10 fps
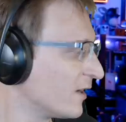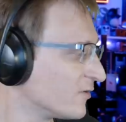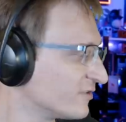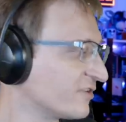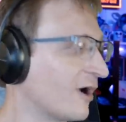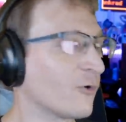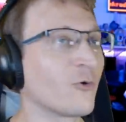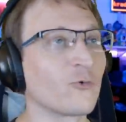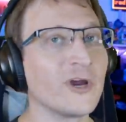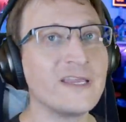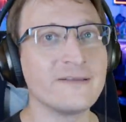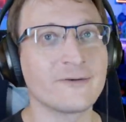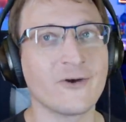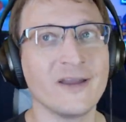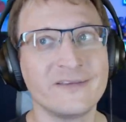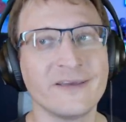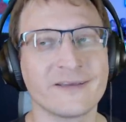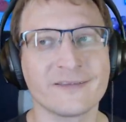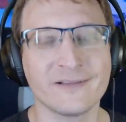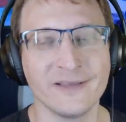this is how great
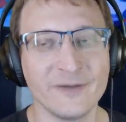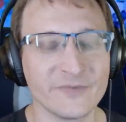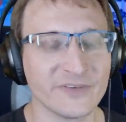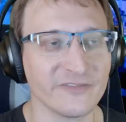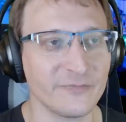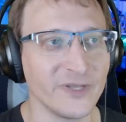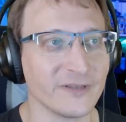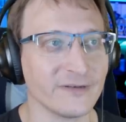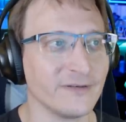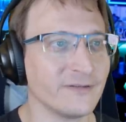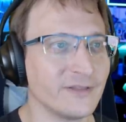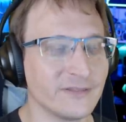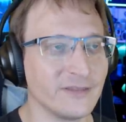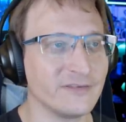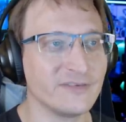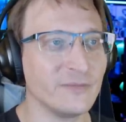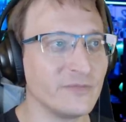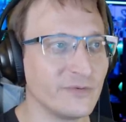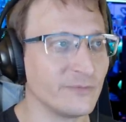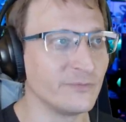Crytek's claims have been that they seem
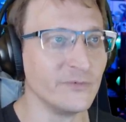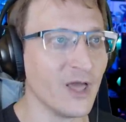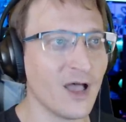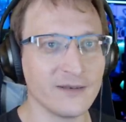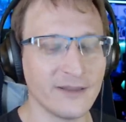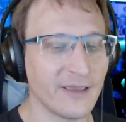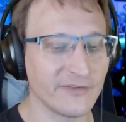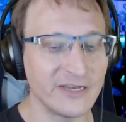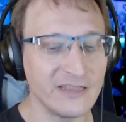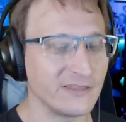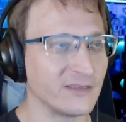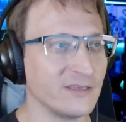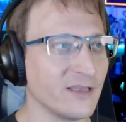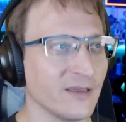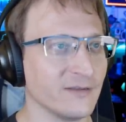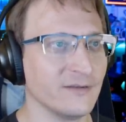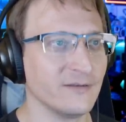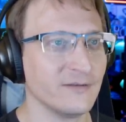to not have anything yet.